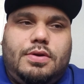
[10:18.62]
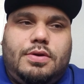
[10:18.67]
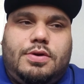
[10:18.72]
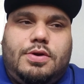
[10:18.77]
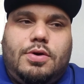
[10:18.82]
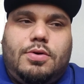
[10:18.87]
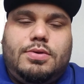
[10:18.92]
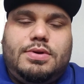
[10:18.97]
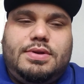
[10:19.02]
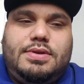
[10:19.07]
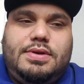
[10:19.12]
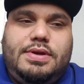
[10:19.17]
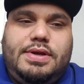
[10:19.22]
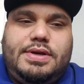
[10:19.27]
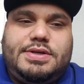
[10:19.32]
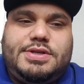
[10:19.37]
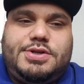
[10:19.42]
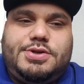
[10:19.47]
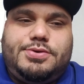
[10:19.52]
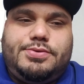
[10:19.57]
go to the
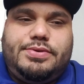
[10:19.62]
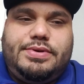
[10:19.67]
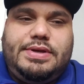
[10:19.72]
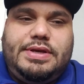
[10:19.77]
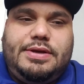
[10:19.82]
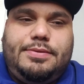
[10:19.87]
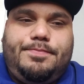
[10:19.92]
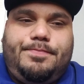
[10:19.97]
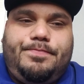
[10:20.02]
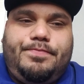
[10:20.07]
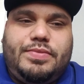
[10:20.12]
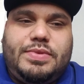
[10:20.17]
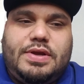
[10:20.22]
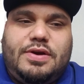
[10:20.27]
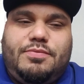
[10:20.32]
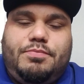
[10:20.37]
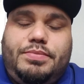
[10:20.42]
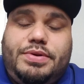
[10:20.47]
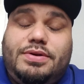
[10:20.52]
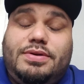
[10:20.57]
extreme
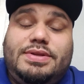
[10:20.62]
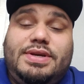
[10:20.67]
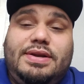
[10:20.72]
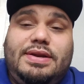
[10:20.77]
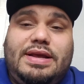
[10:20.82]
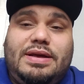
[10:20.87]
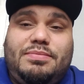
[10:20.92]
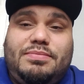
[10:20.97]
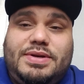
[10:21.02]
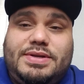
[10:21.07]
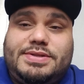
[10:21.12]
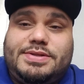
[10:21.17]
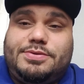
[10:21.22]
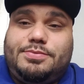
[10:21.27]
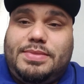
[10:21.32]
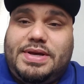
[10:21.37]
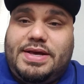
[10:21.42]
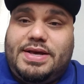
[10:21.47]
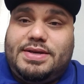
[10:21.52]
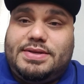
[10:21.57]
of building that muscle
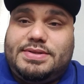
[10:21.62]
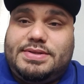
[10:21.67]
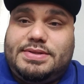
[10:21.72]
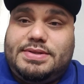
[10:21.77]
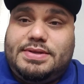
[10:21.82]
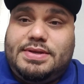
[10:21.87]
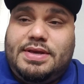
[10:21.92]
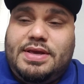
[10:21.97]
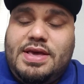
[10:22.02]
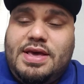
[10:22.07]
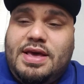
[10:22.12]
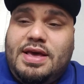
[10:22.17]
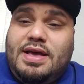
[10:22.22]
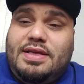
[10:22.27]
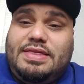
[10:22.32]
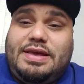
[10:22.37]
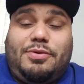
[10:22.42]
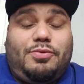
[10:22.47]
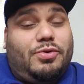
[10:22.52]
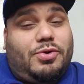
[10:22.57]
mass
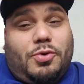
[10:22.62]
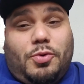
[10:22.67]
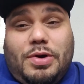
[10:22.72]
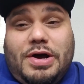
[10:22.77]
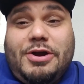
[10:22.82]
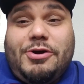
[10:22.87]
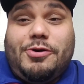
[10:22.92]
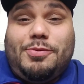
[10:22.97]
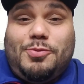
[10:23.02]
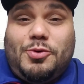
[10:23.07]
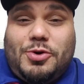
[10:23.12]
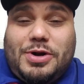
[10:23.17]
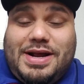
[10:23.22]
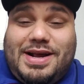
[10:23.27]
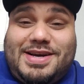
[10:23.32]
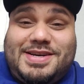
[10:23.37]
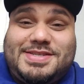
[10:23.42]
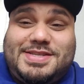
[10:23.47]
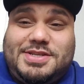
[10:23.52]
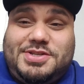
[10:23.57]
that require more
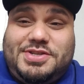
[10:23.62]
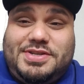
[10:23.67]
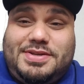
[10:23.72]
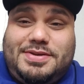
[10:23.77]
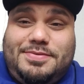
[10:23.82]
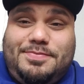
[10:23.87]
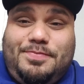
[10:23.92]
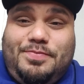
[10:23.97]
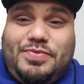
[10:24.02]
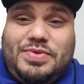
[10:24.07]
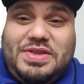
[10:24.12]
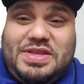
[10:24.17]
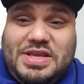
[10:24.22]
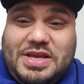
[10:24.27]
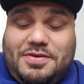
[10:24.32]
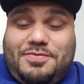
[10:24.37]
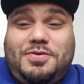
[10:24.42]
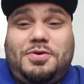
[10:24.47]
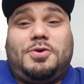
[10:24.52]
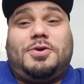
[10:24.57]
oxygen
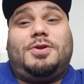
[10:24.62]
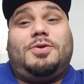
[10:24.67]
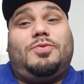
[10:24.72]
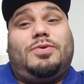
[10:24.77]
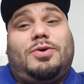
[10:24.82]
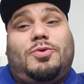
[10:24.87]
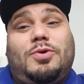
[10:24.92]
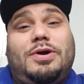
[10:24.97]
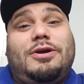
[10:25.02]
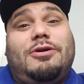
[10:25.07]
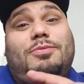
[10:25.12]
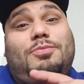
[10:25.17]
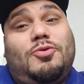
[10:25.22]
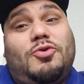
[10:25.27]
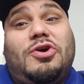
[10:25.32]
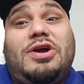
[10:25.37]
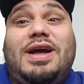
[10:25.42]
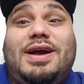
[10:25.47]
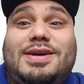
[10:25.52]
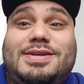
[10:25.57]
if you're going to require
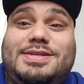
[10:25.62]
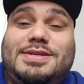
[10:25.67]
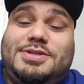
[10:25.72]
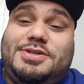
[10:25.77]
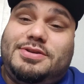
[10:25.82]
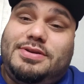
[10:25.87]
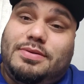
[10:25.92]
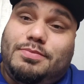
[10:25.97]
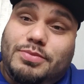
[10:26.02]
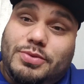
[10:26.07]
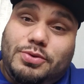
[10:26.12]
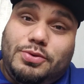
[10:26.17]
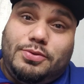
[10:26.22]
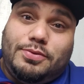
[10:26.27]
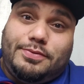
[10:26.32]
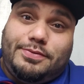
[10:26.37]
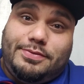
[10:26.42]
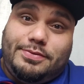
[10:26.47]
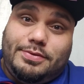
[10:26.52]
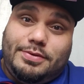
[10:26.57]
more oxygen to
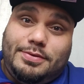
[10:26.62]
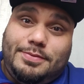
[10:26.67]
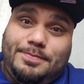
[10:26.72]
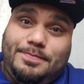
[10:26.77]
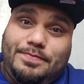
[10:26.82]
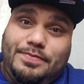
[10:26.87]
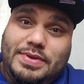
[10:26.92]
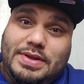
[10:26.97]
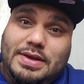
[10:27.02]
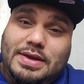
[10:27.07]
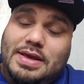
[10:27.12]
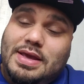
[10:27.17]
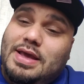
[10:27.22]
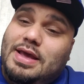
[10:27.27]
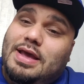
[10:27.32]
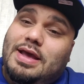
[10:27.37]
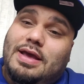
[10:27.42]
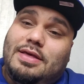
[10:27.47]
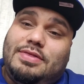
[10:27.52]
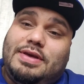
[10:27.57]
move?
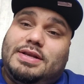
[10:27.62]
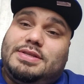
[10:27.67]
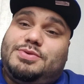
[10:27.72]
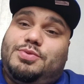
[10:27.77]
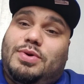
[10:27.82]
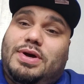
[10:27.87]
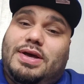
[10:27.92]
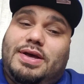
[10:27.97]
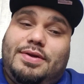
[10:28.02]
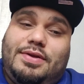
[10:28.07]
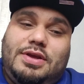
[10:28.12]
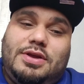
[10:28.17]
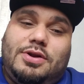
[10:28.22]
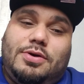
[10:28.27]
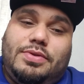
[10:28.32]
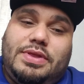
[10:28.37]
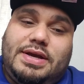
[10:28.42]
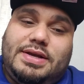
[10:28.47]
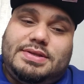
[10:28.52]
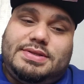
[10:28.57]
That's why, you
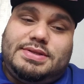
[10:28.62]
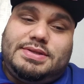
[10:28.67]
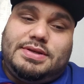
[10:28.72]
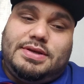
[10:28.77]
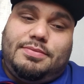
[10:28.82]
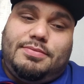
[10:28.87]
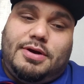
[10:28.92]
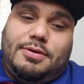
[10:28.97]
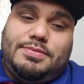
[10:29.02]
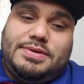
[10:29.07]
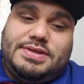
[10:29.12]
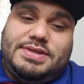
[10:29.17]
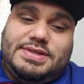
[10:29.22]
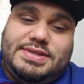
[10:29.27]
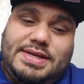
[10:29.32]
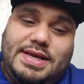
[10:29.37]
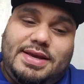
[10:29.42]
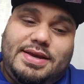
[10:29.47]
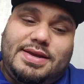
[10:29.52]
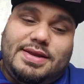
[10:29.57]
know, that's a
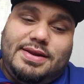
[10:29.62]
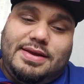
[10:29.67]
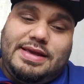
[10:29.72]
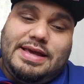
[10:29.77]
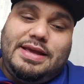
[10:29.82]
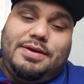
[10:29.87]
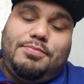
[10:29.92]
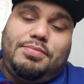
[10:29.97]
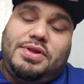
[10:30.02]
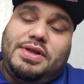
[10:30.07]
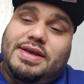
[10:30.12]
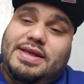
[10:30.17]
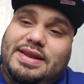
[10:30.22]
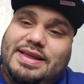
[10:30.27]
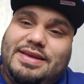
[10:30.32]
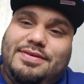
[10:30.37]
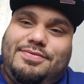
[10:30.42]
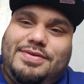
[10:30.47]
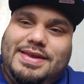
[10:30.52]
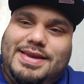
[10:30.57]
mistake in a game plan
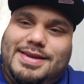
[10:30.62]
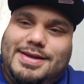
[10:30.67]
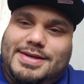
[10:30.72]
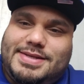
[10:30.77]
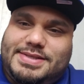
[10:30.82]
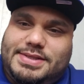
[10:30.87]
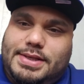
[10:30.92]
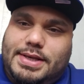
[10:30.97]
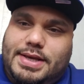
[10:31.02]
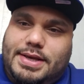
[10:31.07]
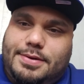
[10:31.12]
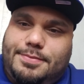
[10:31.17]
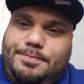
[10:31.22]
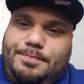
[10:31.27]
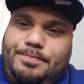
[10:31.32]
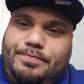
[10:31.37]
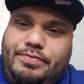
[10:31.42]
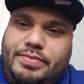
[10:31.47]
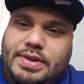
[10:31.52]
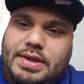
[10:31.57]
if he does that.
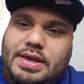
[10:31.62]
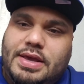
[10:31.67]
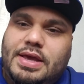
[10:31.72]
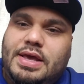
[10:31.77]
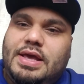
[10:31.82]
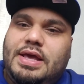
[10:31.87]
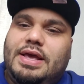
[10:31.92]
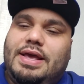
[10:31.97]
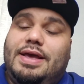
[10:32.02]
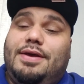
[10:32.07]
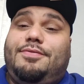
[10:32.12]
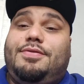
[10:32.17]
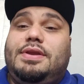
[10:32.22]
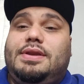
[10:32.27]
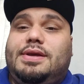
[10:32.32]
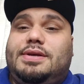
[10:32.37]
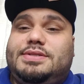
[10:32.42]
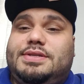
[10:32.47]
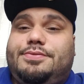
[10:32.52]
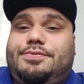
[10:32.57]
If he
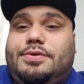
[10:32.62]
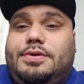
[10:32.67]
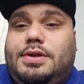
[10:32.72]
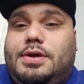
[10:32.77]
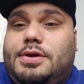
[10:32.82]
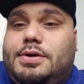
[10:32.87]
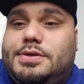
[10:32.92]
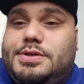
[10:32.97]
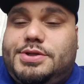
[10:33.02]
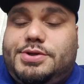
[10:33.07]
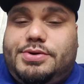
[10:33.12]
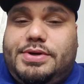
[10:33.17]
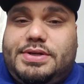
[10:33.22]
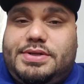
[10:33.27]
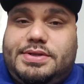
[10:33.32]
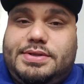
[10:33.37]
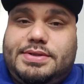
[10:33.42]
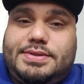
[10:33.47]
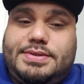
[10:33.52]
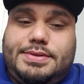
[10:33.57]
does it for long
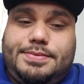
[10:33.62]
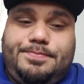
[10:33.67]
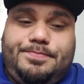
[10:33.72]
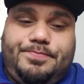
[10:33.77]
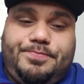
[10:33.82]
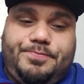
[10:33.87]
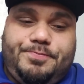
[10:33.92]
stretches.